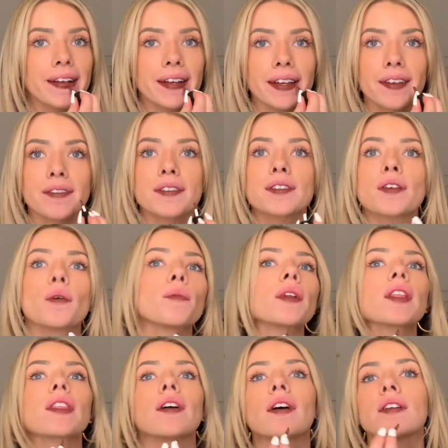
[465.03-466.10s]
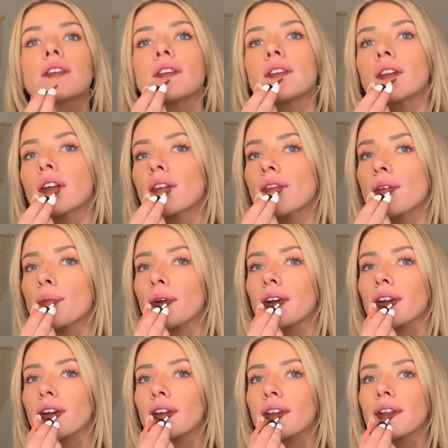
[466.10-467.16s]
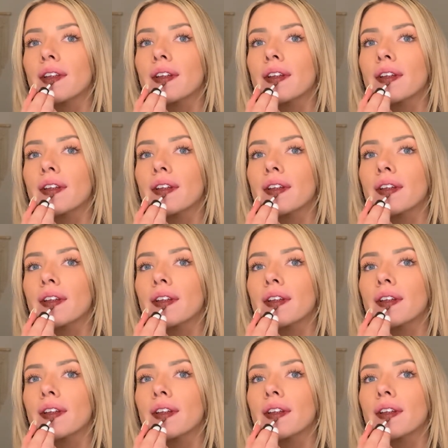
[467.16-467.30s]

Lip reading: I have so many thoughts and none of them are good.